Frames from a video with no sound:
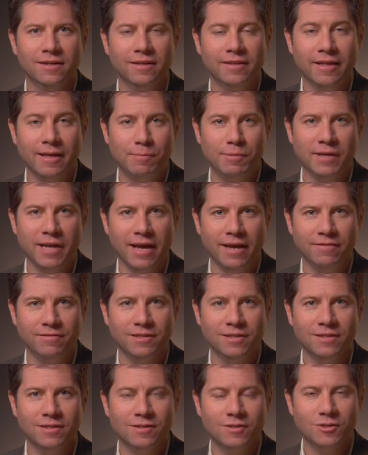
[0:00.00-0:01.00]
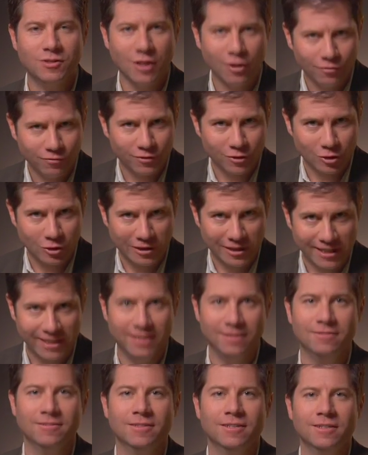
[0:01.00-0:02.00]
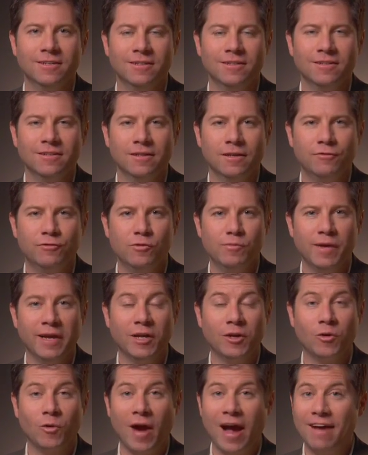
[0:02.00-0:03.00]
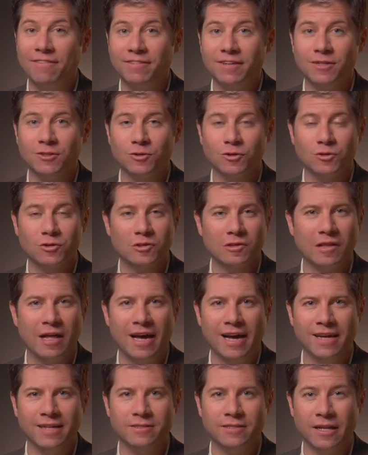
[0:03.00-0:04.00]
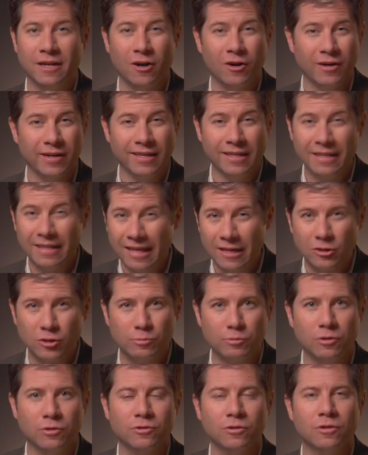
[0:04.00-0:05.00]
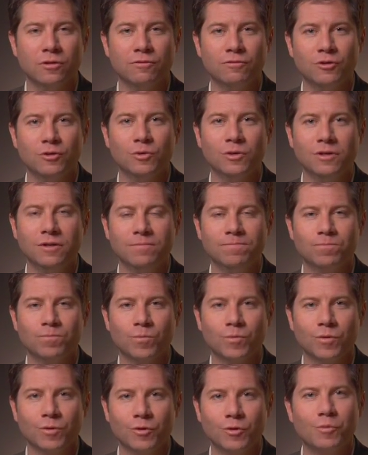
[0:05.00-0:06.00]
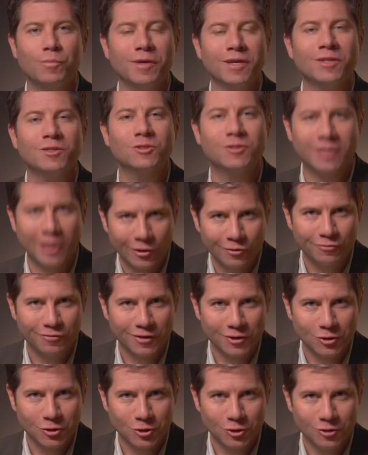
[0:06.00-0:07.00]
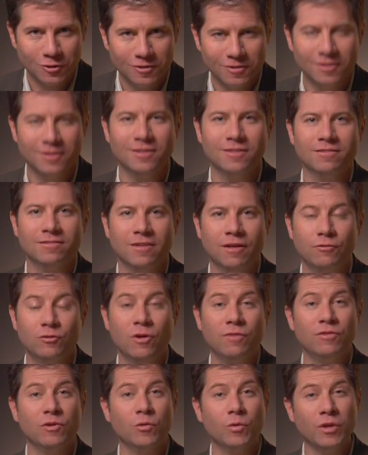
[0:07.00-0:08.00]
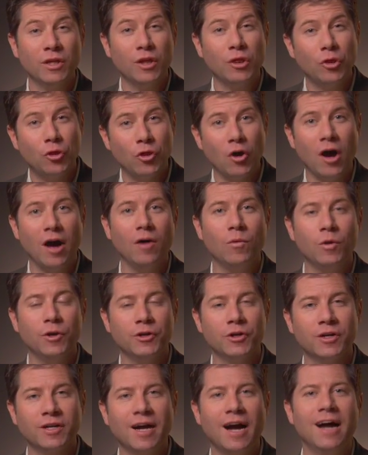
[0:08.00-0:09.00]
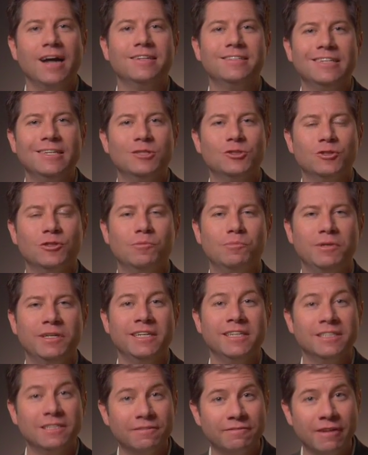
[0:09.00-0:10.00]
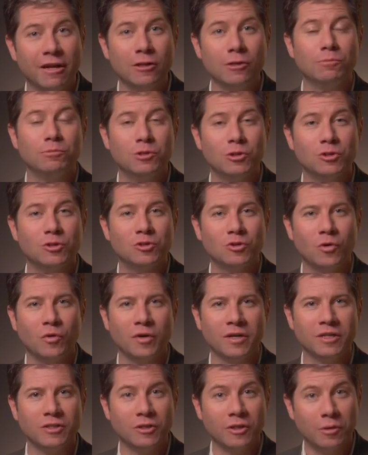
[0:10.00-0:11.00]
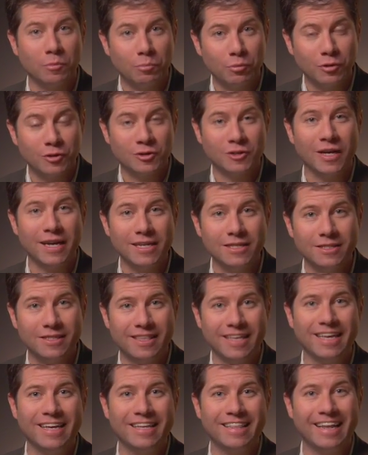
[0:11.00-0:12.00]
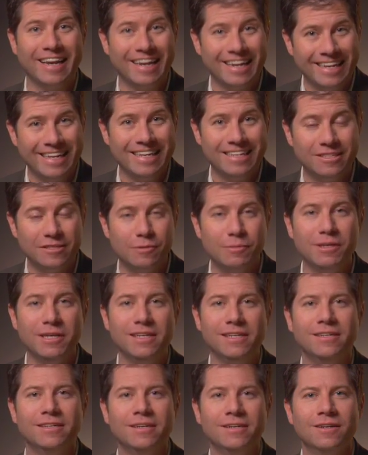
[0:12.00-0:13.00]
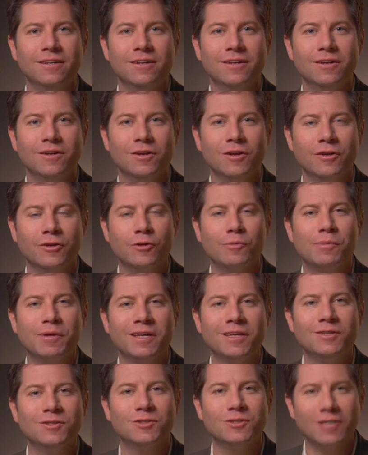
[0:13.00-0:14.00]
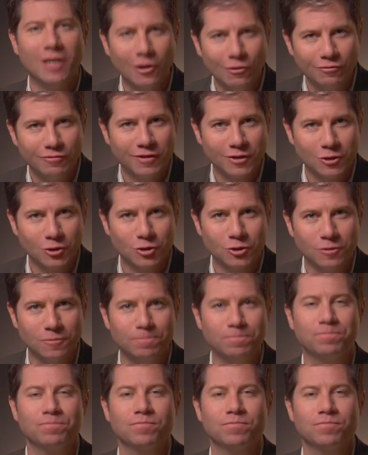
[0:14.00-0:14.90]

they behaved selfishly. If you make graphics or slides that are illegible to the viewer, you're being selfish if you haven't really thought what your content should be and developed your story into the precise thing that it needs to be, you're being selfish.